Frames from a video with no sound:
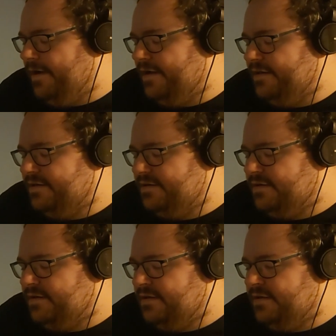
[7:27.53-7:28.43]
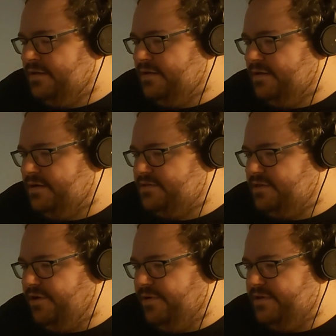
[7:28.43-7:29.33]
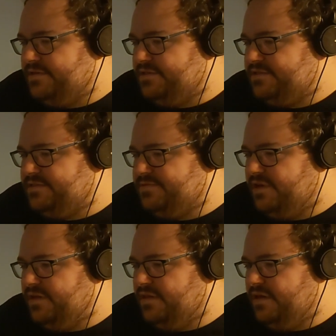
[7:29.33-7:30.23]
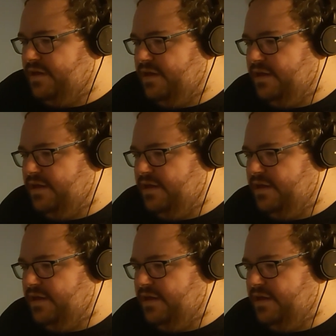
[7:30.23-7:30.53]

And I don't know, it seems like